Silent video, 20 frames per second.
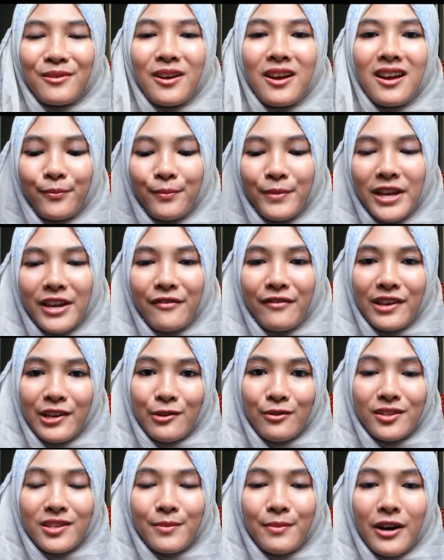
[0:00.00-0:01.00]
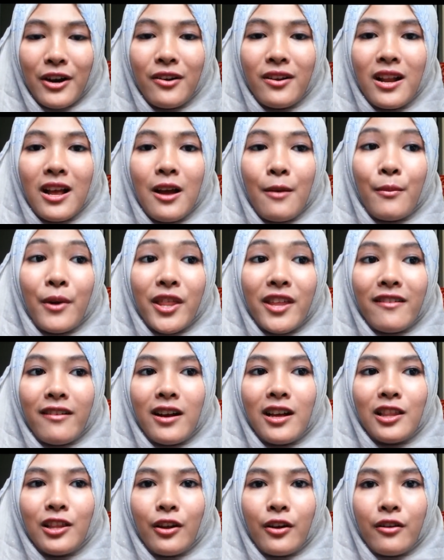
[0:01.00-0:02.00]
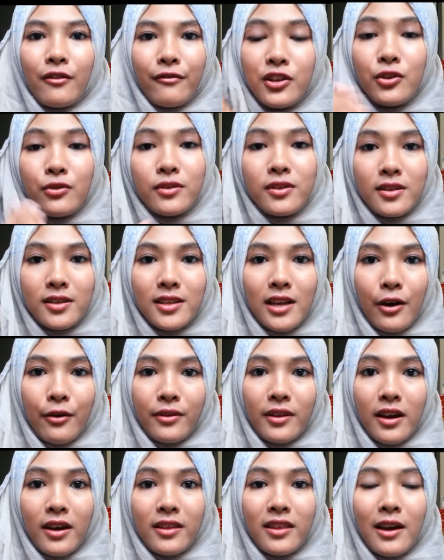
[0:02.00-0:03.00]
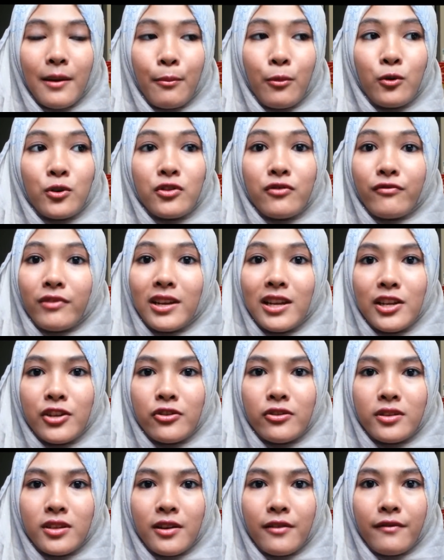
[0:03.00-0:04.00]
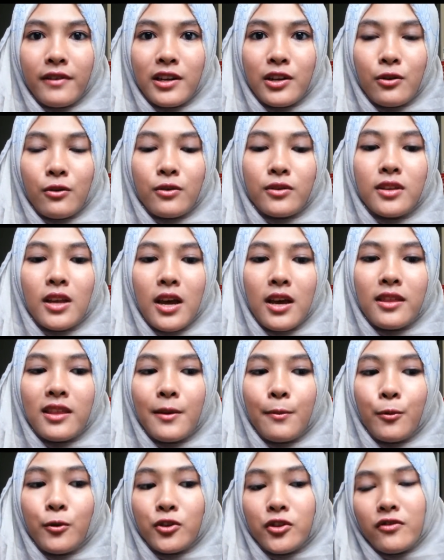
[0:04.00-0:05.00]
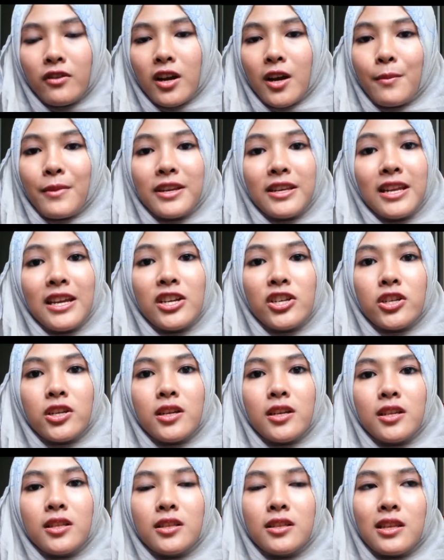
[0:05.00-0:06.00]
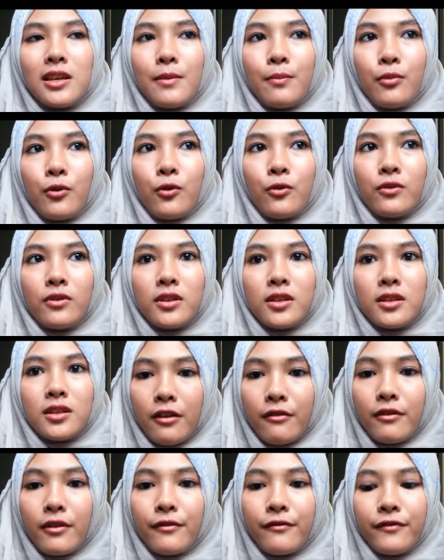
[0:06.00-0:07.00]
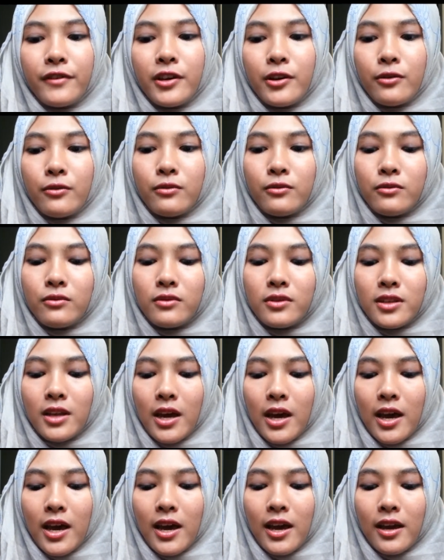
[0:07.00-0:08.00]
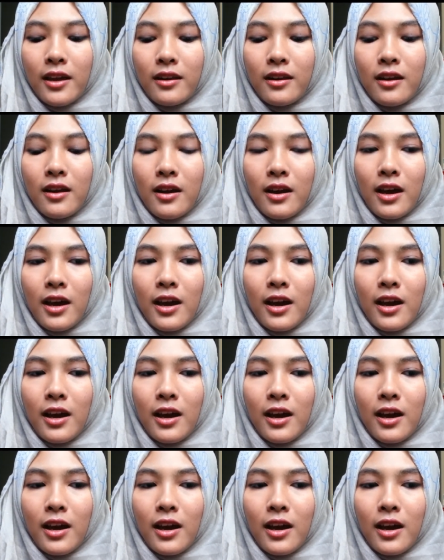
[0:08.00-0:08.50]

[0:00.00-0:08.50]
to make videos about. But there are a lot of users out there that post really interesting videos. They post recommendations, they post reviews and